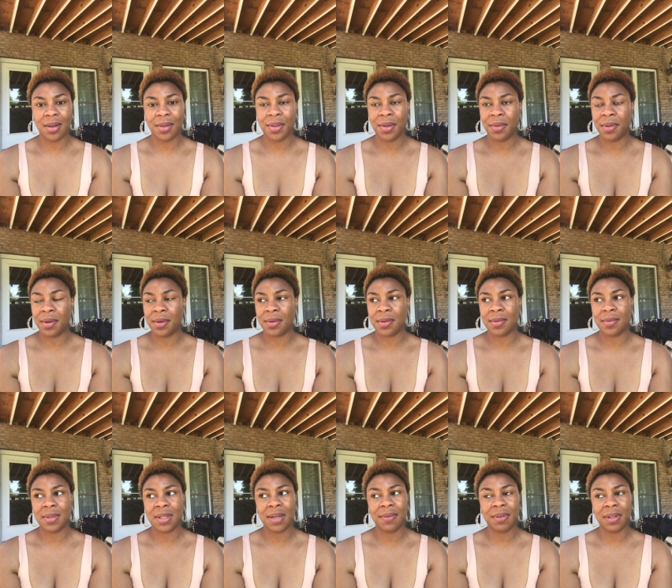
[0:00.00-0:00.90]
although there were
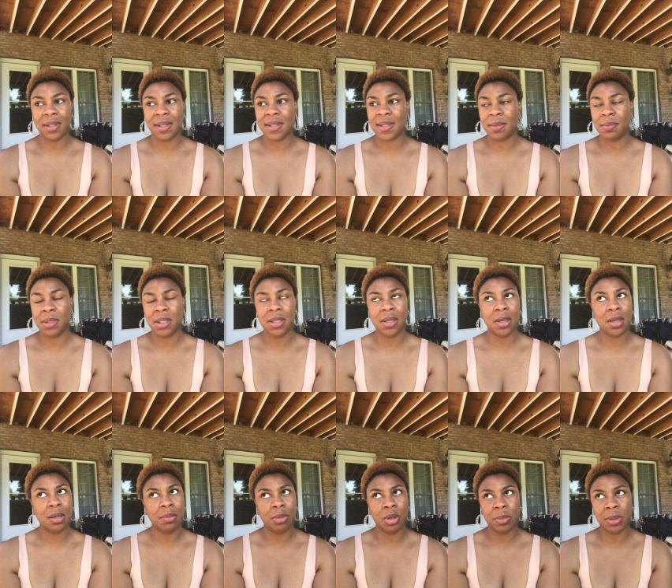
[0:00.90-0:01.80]
definitely some
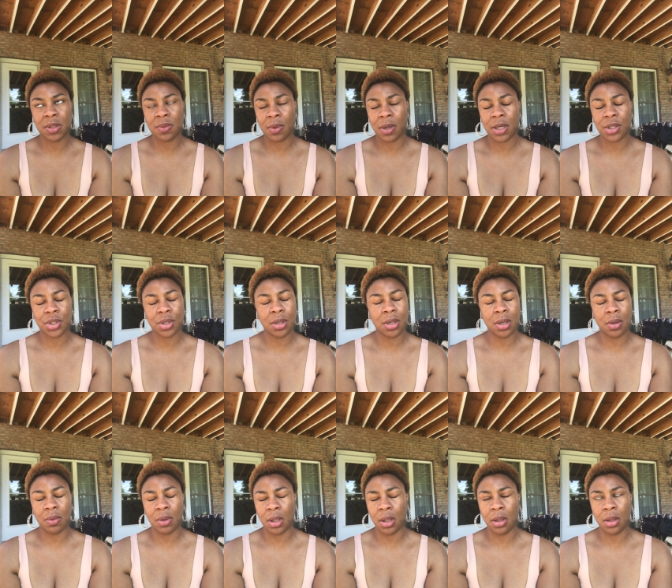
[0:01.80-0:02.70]
duh moments where I should have
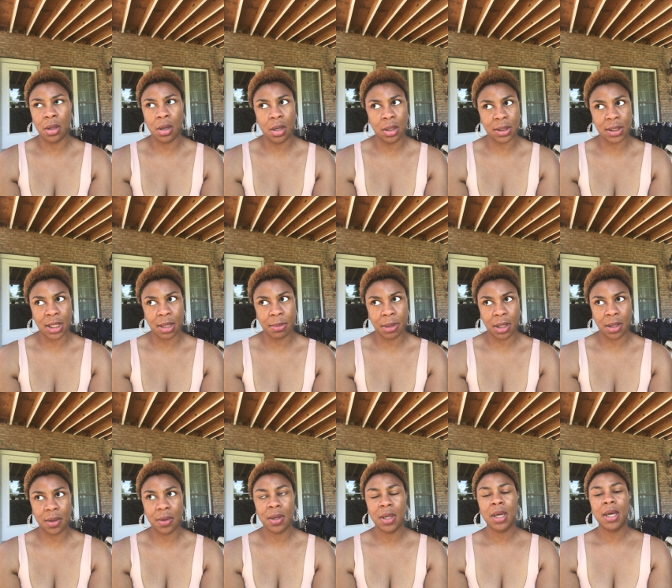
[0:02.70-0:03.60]
known a long time
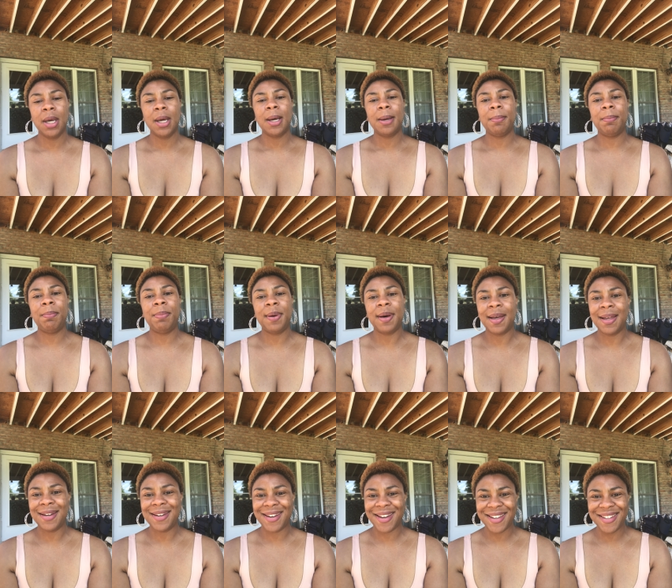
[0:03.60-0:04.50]
ago.
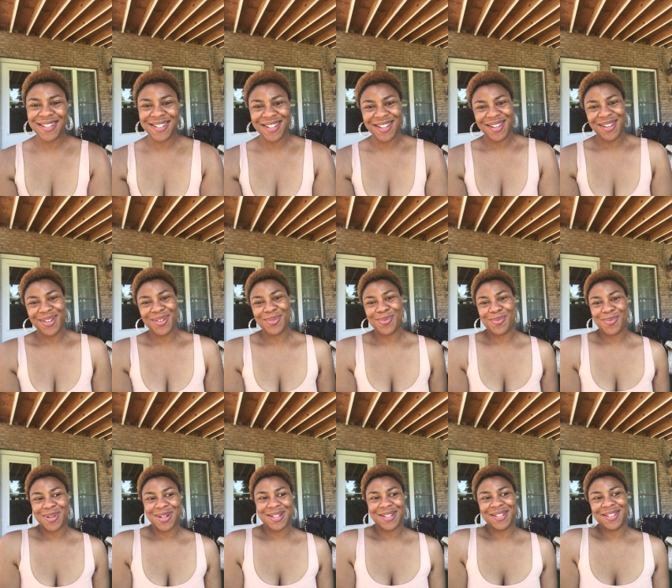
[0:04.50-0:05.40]
But 19
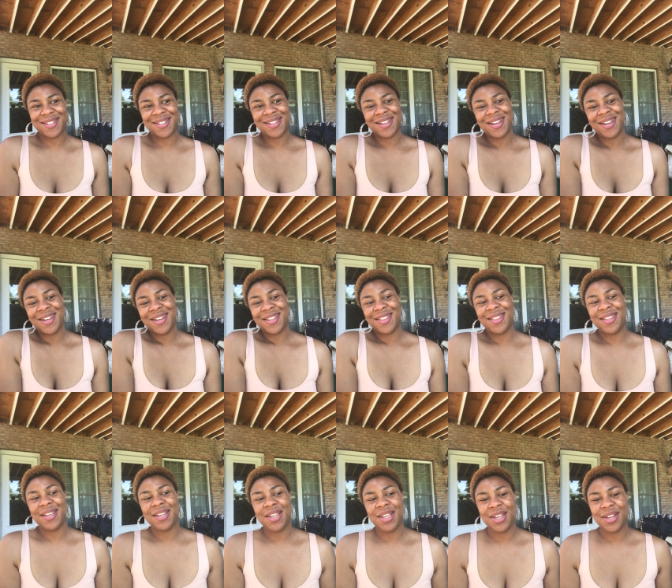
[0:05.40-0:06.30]
was
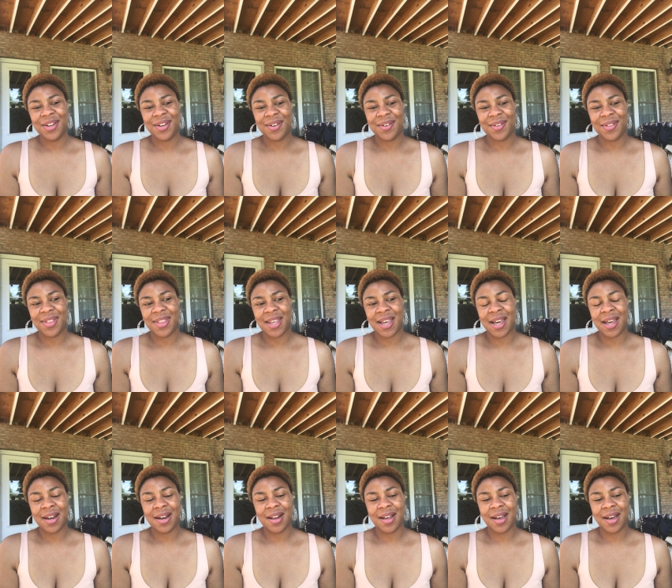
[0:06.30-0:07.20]
the year
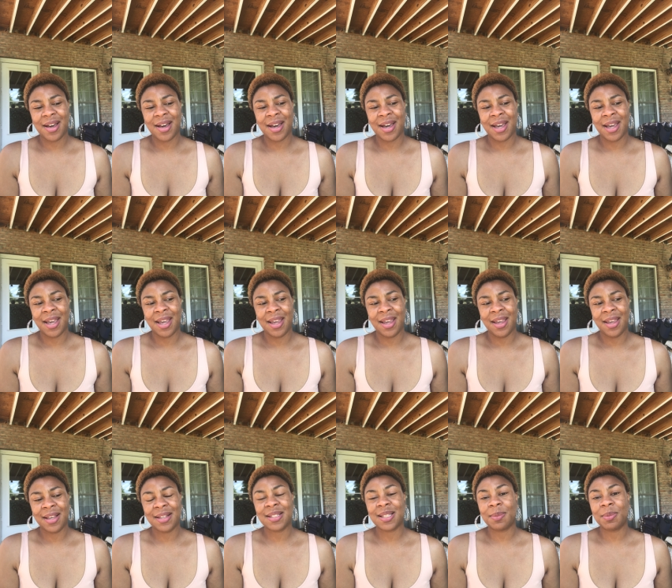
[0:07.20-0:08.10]
that I
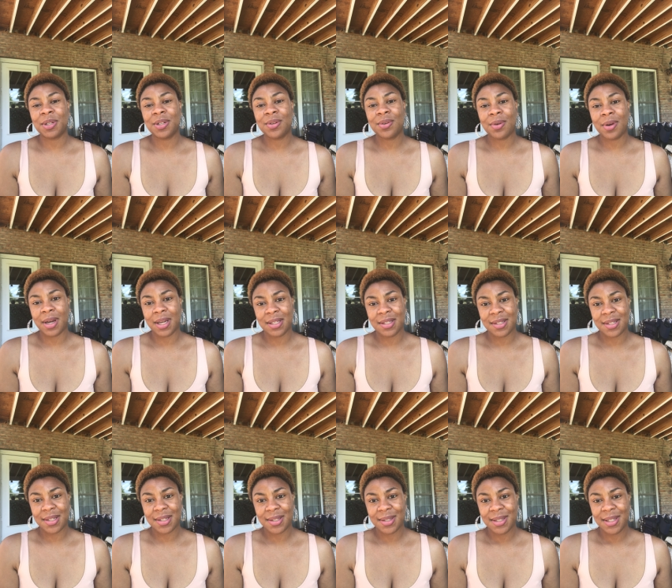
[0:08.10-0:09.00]
accepted
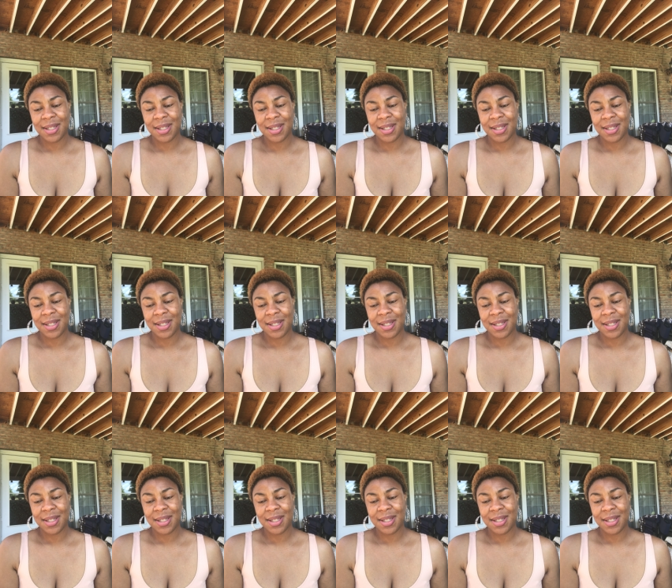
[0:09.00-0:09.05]
Christ